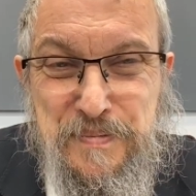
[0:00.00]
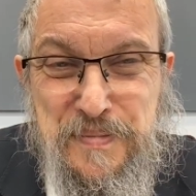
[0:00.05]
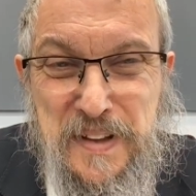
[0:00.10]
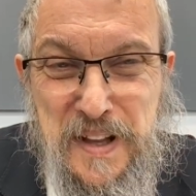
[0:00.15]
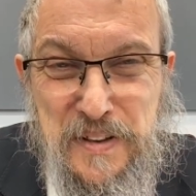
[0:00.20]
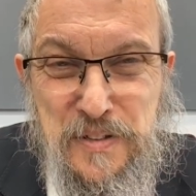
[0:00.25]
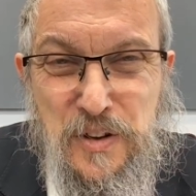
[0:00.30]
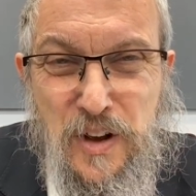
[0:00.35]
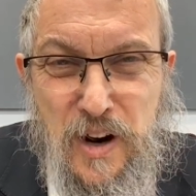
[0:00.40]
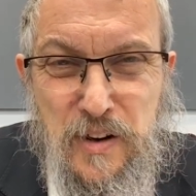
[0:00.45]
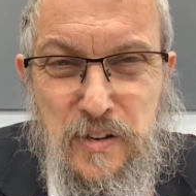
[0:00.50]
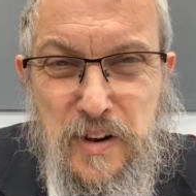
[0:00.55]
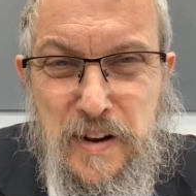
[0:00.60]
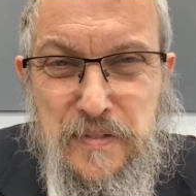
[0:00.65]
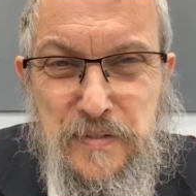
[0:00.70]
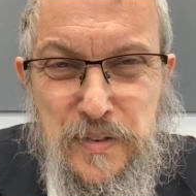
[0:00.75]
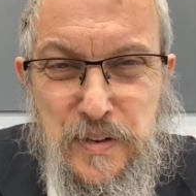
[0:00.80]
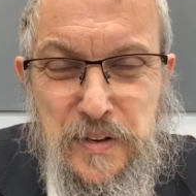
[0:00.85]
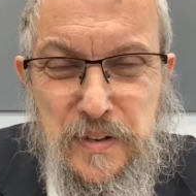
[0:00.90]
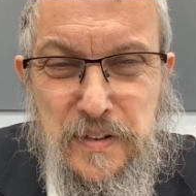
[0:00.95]
that's our
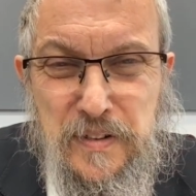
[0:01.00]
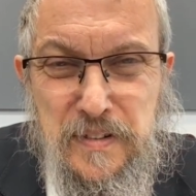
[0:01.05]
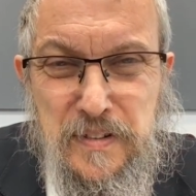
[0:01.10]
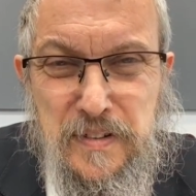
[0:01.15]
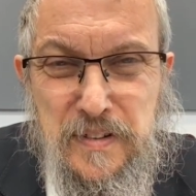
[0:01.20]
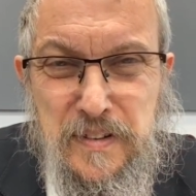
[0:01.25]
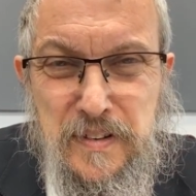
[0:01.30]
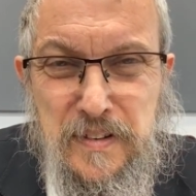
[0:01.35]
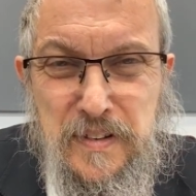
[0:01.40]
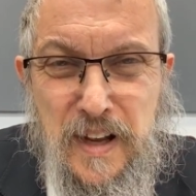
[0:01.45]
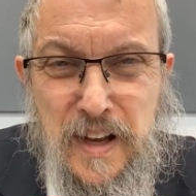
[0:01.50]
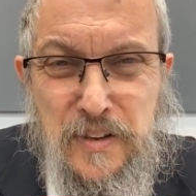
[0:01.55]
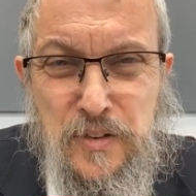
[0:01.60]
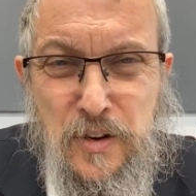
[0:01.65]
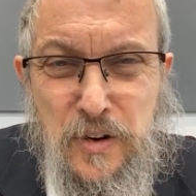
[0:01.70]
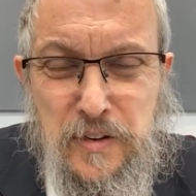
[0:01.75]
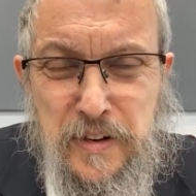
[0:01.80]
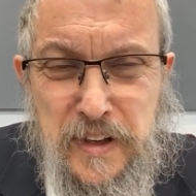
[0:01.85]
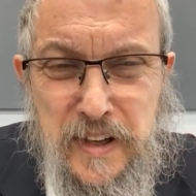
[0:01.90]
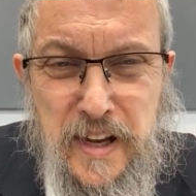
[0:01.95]
effort, that's
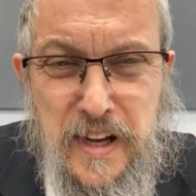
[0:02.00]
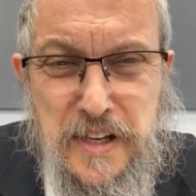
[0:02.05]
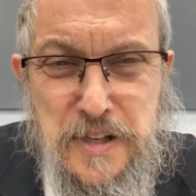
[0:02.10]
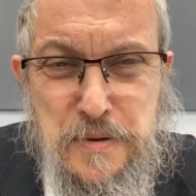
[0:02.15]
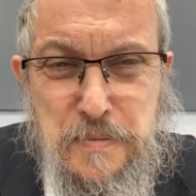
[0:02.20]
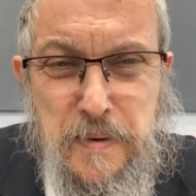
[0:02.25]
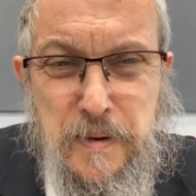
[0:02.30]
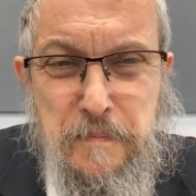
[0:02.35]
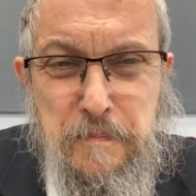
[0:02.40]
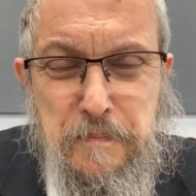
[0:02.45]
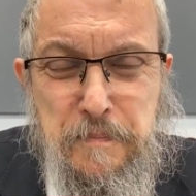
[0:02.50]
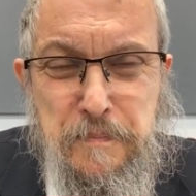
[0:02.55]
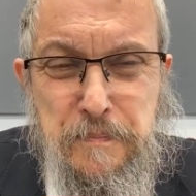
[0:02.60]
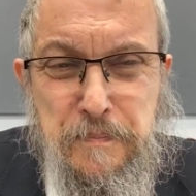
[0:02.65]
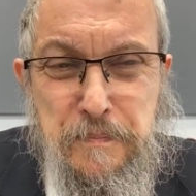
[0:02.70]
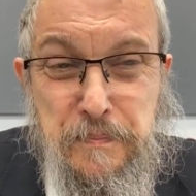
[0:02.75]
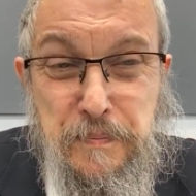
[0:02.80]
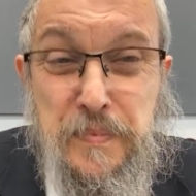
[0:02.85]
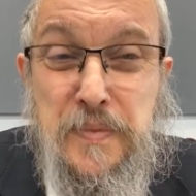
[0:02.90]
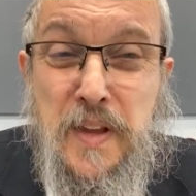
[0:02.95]
our engagement,
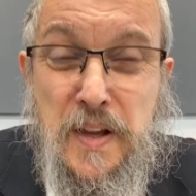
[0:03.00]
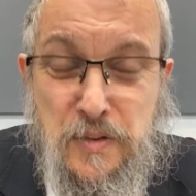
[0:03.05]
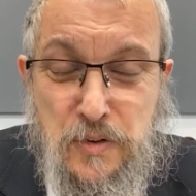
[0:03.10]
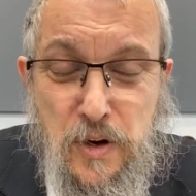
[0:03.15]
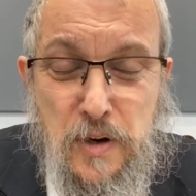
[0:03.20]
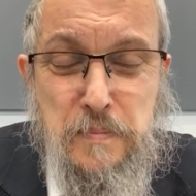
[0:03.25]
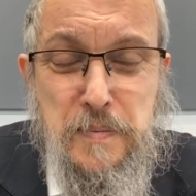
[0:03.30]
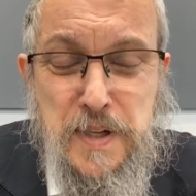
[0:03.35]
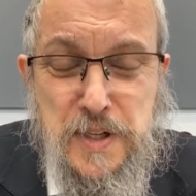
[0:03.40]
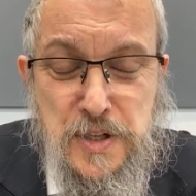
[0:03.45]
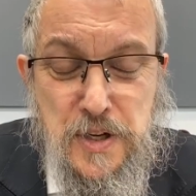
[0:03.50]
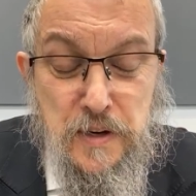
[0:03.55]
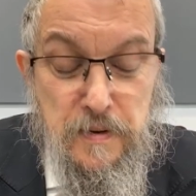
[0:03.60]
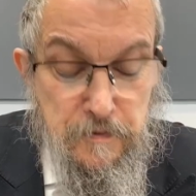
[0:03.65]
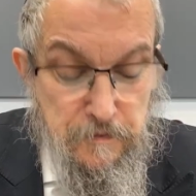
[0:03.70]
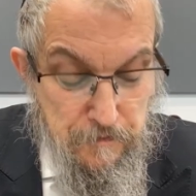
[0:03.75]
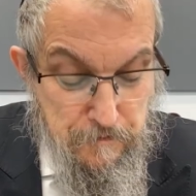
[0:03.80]
that's our mission.